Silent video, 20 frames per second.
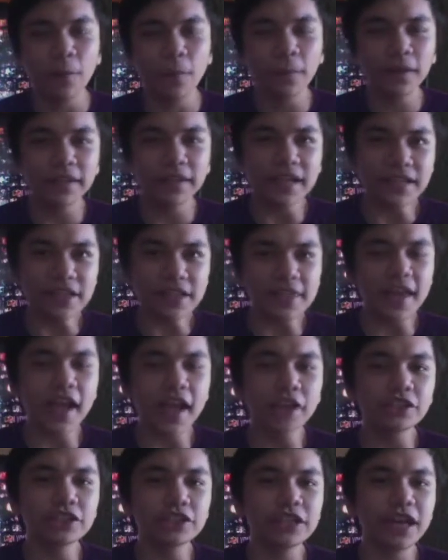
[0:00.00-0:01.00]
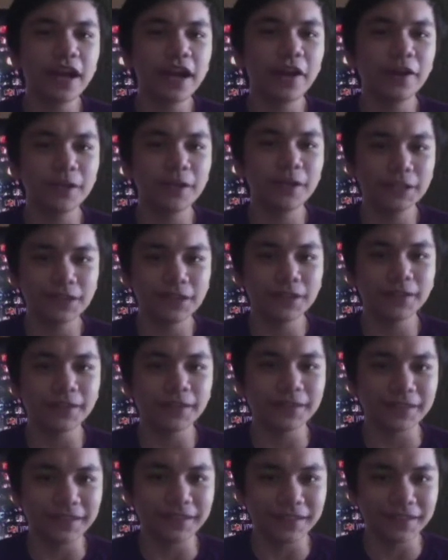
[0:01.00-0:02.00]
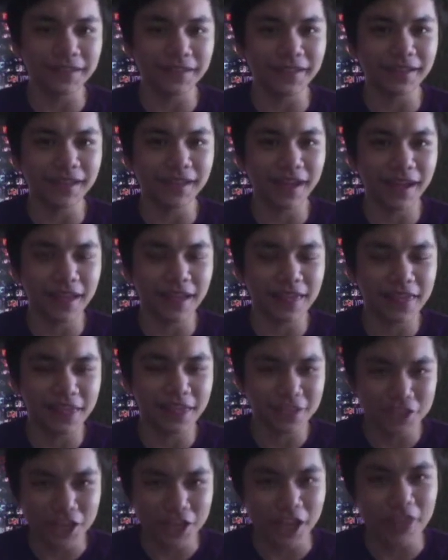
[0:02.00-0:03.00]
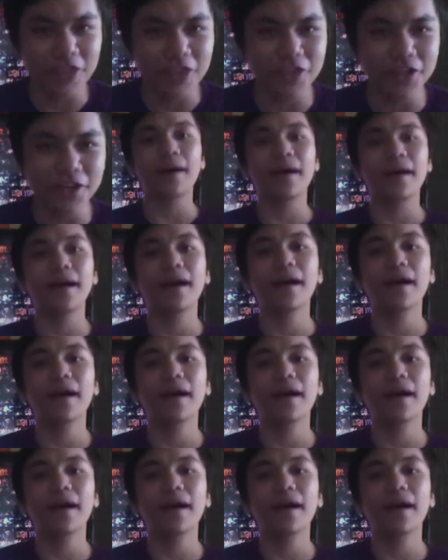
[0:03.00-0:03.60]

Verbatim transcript: Well, that is actually a good suggestion.